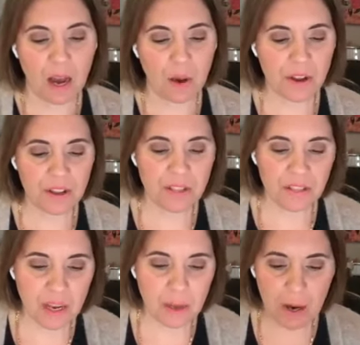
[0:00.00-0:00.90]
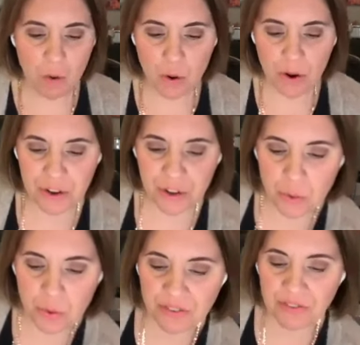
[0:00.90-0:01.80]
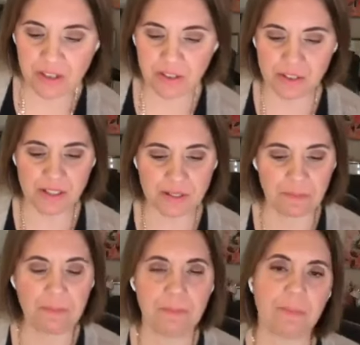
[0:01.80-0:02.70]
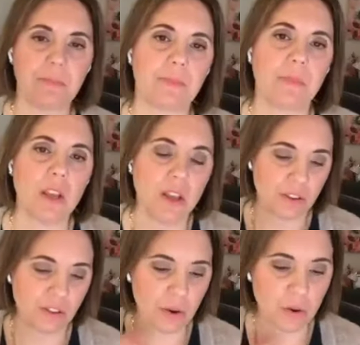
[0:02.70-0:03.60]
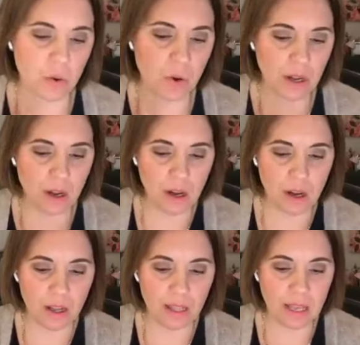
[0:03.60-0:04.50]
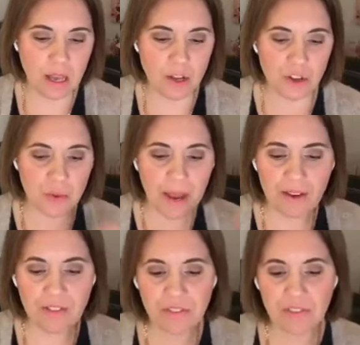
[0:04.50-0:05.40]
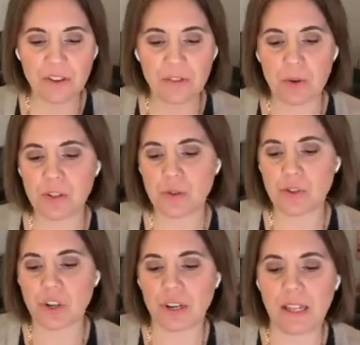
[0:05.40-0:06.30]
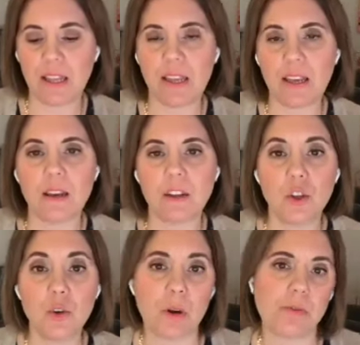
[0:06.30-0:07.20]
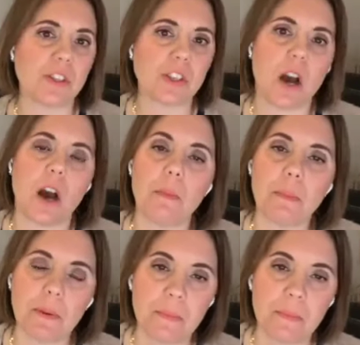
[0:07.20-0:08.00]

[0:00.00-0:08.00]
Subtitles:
I want you to think about what are your fears. So, do you have the fear of once you start eating, you won't stop?